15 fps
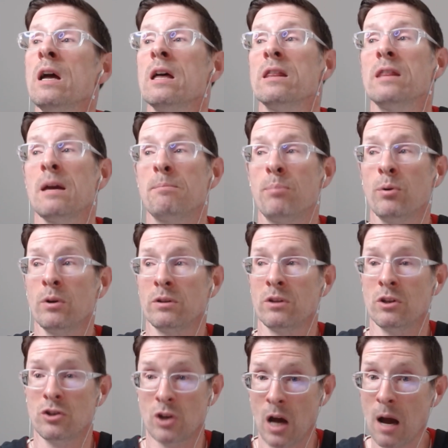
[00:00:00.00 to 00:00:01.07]
they put
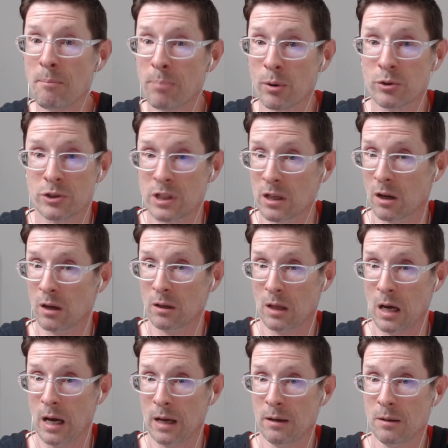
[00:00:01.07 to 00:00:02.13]
the job posting
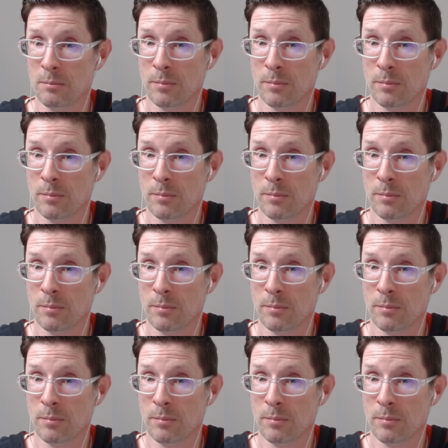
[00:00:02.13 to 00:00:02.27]
online,